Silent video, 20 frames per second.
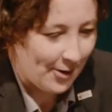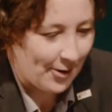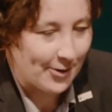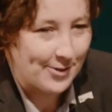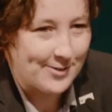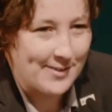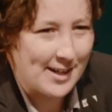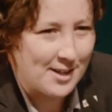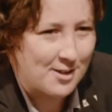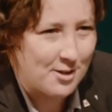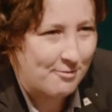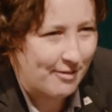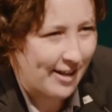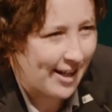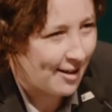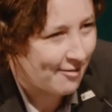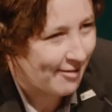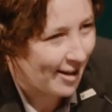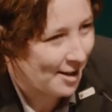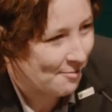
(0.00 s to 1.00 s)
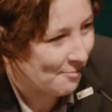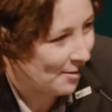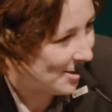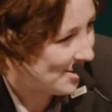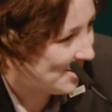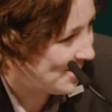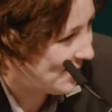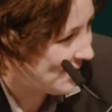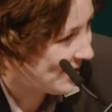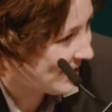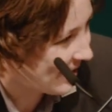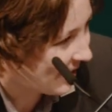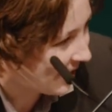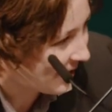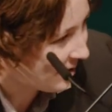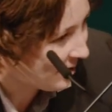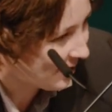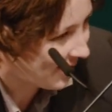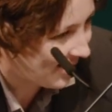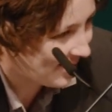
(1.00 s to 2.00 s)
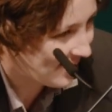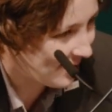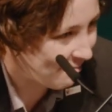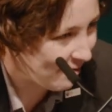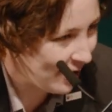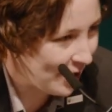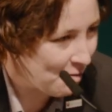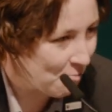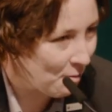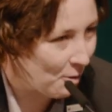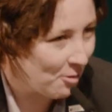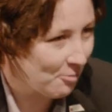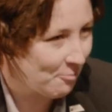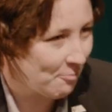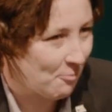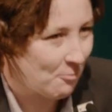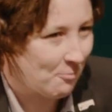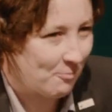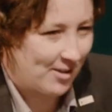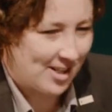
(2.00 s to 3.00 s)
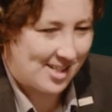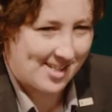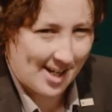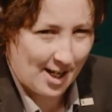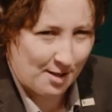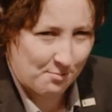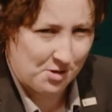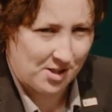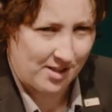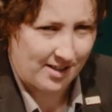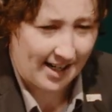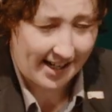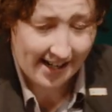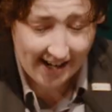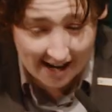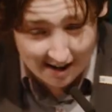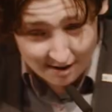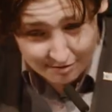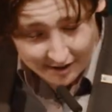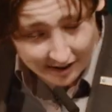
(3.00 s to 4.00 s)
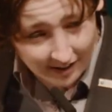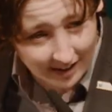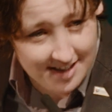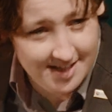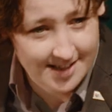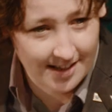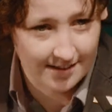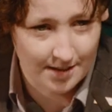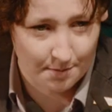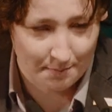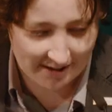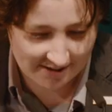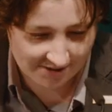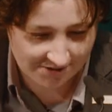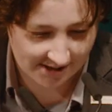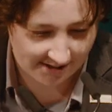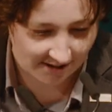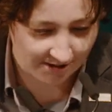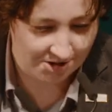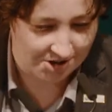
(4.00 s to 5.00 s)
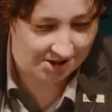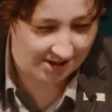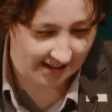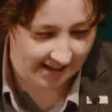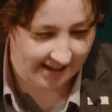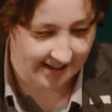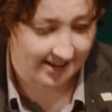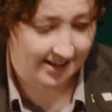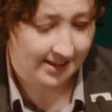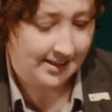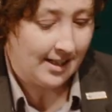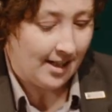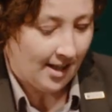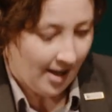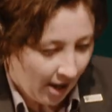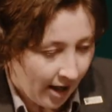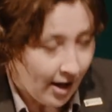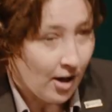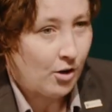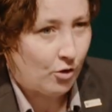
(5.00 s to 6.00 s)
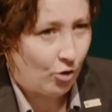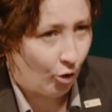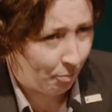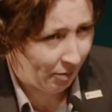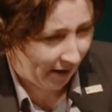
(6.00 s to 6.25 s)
Oh, thank you very, very much. Thank you, that's a very warm reception. And after listening to my introduction there, no